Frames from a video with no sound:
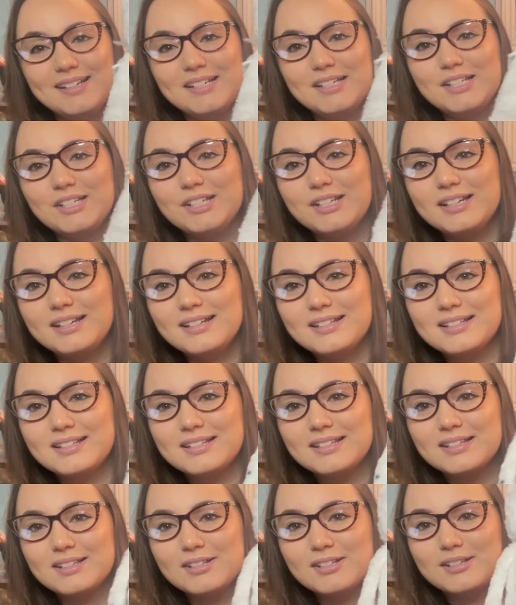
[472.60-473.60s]
She
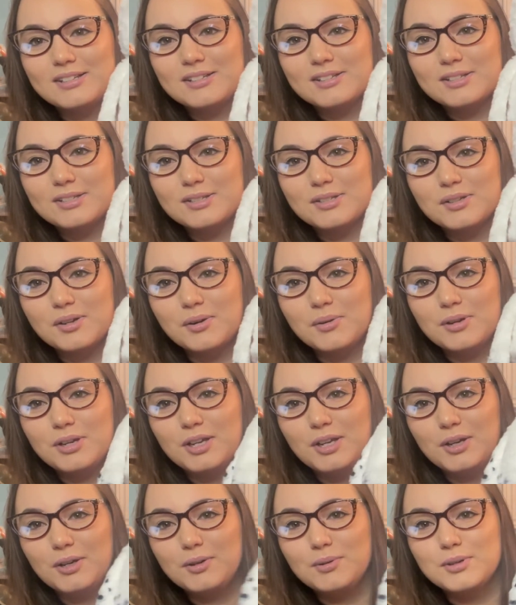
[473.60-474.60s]
is so
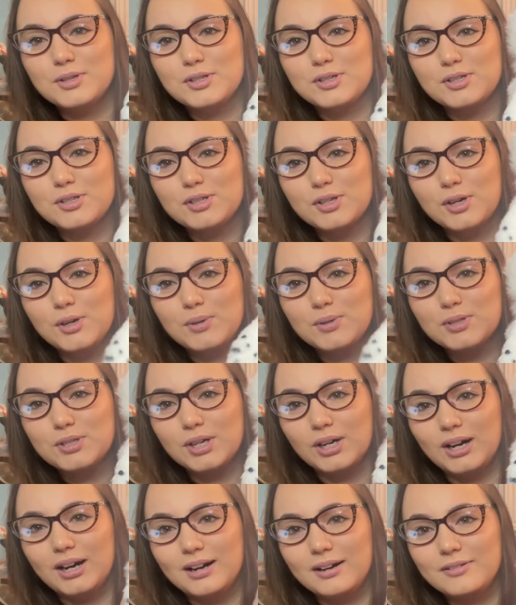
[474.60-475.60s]
cute, so
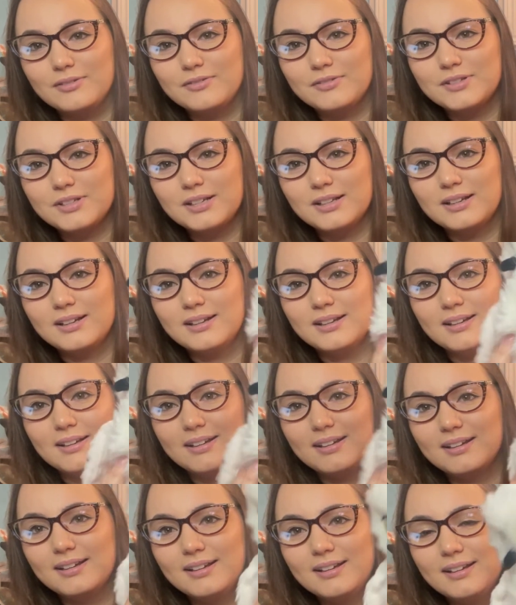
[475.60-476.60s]
soft.
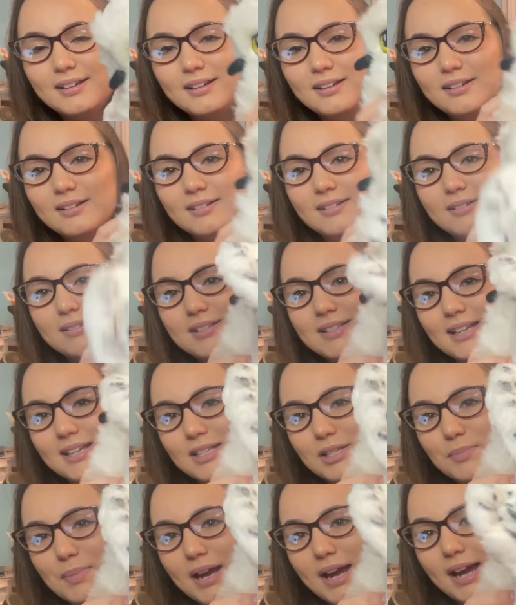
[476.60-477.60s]

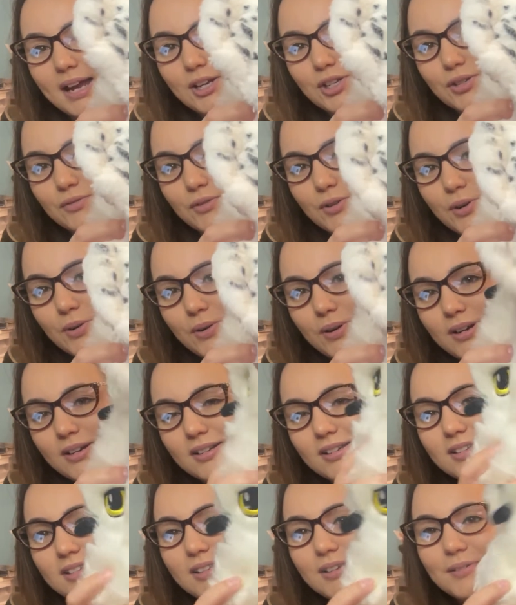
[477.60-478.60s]
Scentsy patch, of
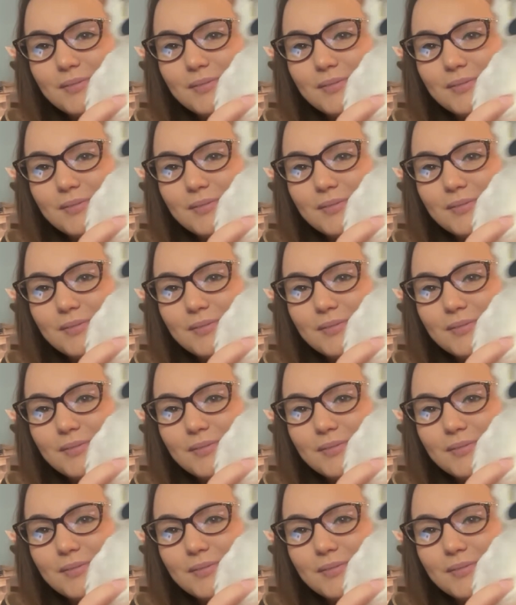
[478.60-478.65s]
course.